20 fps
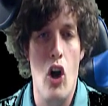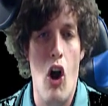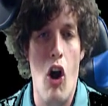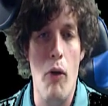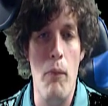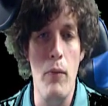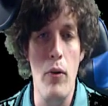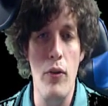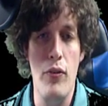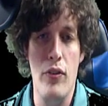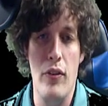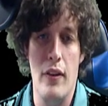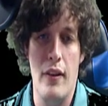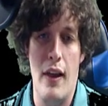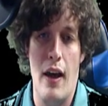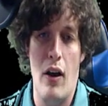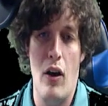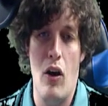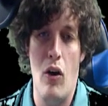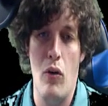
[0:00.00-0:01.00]
A movement
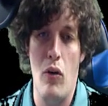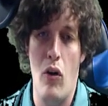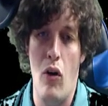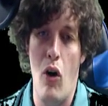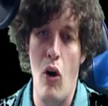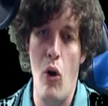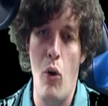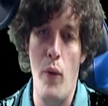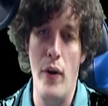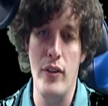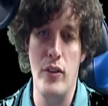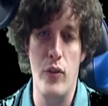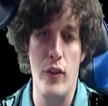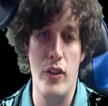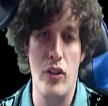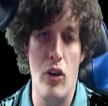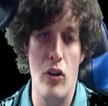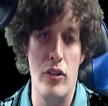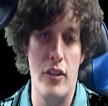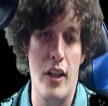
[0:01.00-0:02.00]
that always
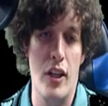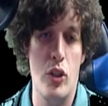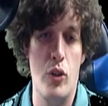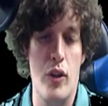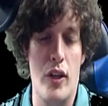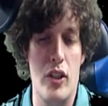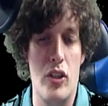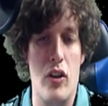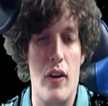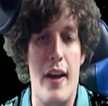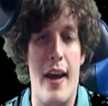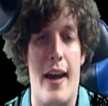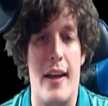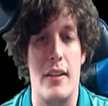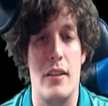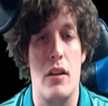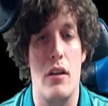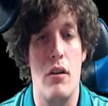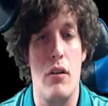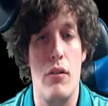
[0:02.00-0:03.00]
results in a critical
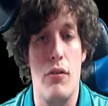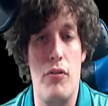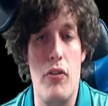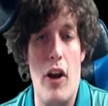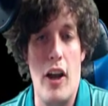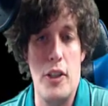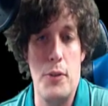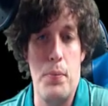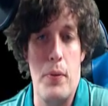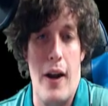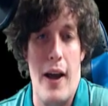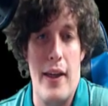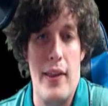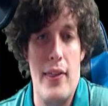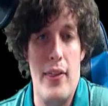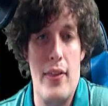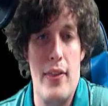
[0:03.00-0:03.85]
hit. Frost Breath.